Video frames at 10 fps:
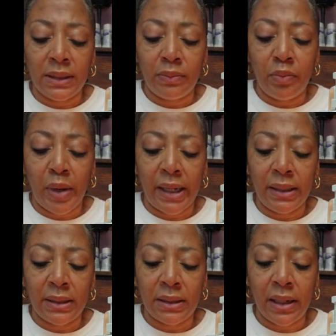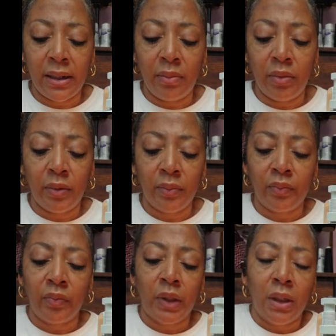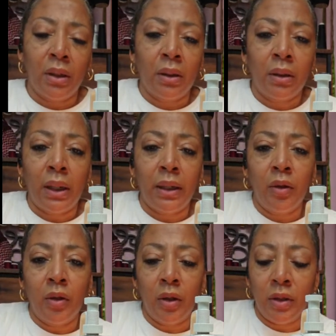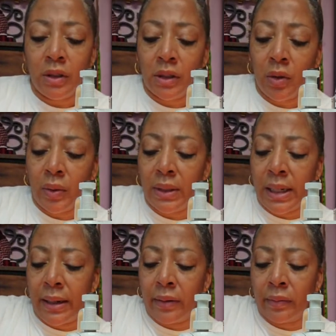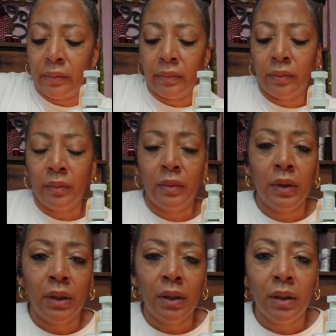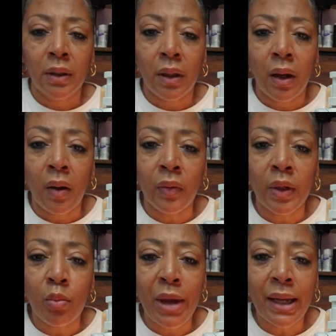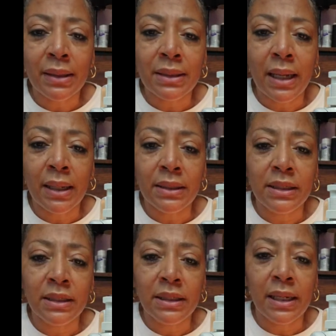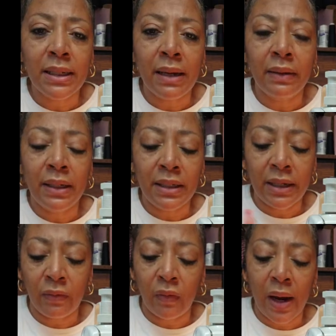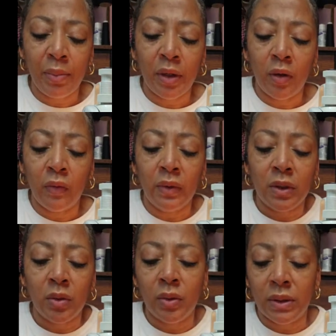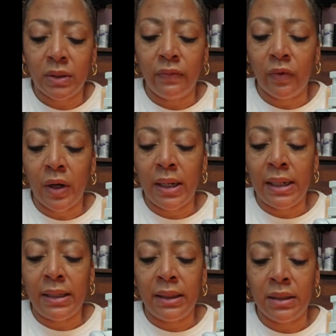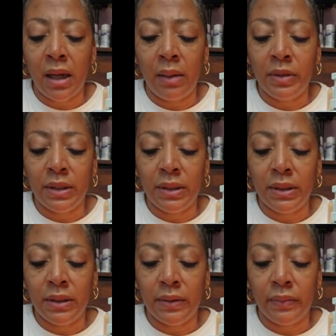bias tape. Like you could sew it down on the back side, stick that down, and then wrap it over towards the front, and then top stitch it.